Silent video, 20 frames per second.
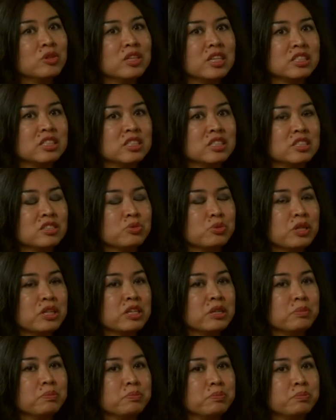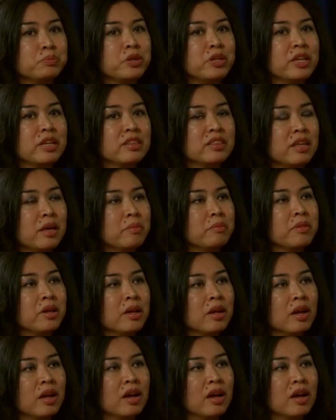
It's really putting them